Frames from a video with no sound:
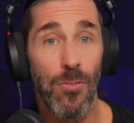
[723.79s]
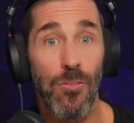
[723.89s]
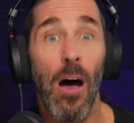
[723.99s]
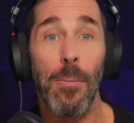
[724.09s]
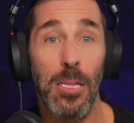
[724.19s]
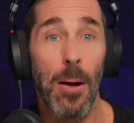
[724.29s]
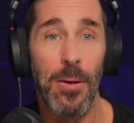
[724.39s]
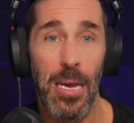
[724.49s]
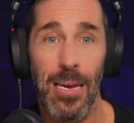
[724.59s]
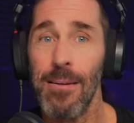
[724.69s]

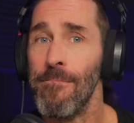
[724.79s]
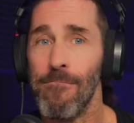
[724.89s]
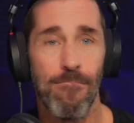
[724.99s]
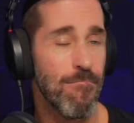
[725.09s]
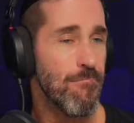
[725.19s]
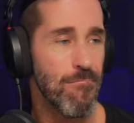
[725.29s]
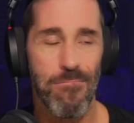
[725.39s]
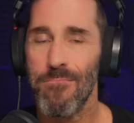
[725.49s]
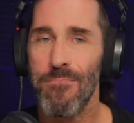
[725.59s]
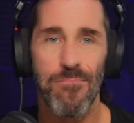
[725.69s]
WWE,
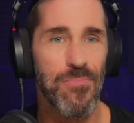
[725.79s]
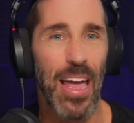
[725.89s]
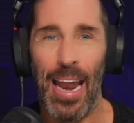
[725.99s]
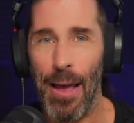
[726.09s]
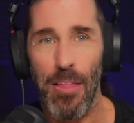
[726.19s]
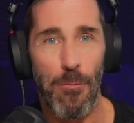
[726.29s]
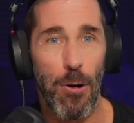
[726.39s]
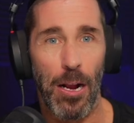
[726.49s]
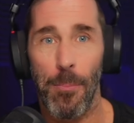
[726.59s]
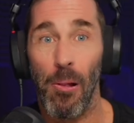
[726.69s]
they have that
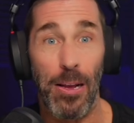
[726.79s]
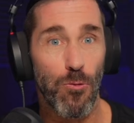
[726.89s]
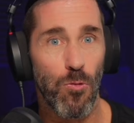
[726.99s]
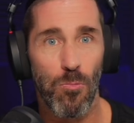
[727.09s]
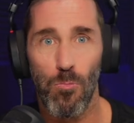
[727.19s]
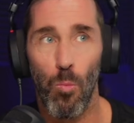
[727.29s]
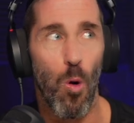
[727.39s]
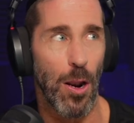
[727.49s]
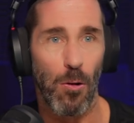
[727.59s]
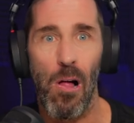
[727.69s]
ring up like
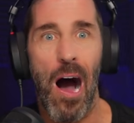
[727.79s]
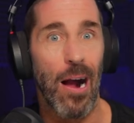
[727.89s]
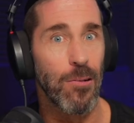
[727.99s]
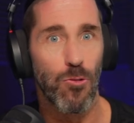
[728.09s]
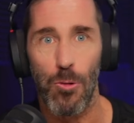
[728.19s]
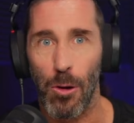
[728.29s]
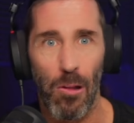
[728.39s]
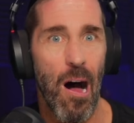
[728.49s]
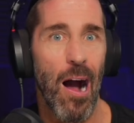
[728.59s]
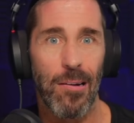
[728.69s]
1 o'clock, 2
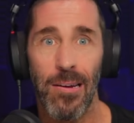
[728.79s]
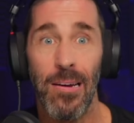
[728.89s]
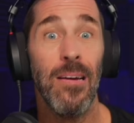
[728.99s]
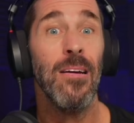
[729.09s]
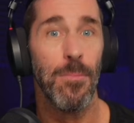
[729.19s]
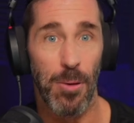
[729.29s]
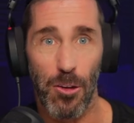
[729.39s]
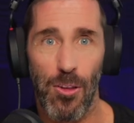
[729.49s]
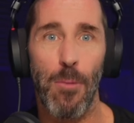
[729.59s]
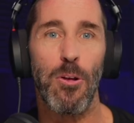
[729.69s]
o'clock,
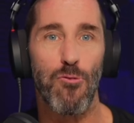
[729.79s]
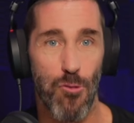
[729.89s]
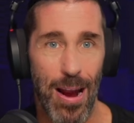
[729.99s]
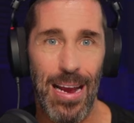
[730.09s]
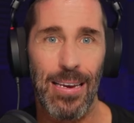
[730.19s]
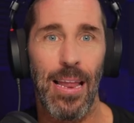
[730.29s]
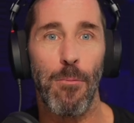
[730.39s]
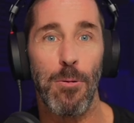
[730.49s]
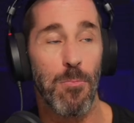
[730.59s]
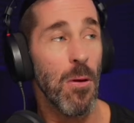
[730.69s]
because they would train, they
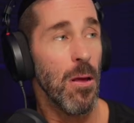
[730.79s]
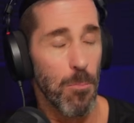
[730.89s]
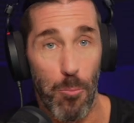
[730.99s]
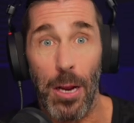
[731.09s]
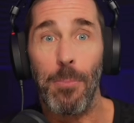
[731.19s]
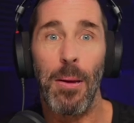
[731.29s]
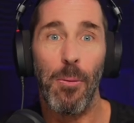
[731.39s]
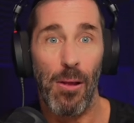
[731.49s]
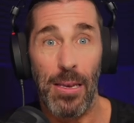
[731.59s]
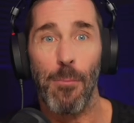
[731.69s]
would bring
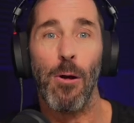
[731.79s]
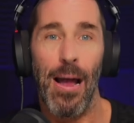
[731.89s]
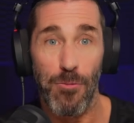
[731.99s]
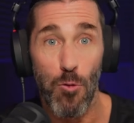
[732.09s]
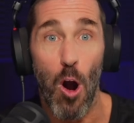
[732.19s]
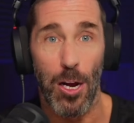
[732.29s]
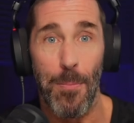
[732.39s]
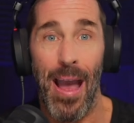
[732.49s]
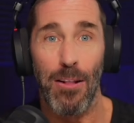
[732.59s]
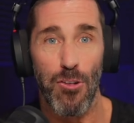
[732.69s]
people in that would have dark
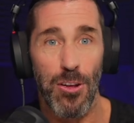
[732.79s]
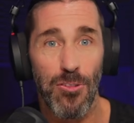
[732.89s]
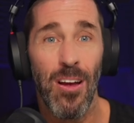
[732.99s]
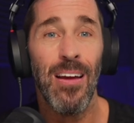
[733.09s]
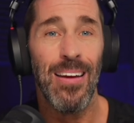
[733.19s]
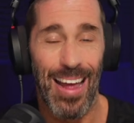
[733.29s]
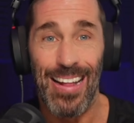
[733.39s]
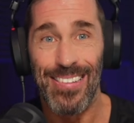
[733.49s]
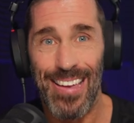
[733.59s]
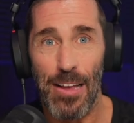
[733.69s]
matches
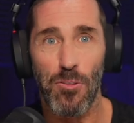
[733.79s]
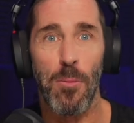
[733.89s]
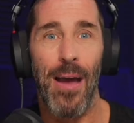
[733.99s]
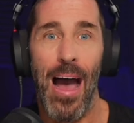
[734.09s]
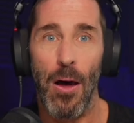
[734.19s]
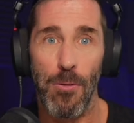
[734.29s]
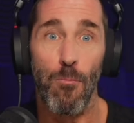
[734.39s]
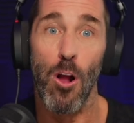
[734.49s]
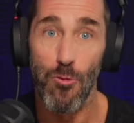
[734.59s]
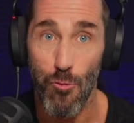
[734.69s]
and test them out
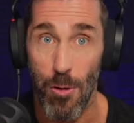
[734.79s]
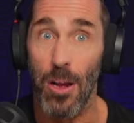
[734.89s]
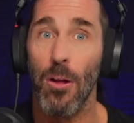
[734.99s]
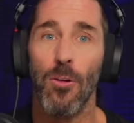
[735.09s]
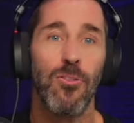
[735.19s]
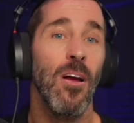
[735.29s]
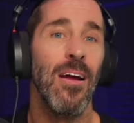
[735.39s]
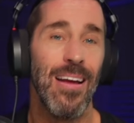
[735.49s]
and run drills.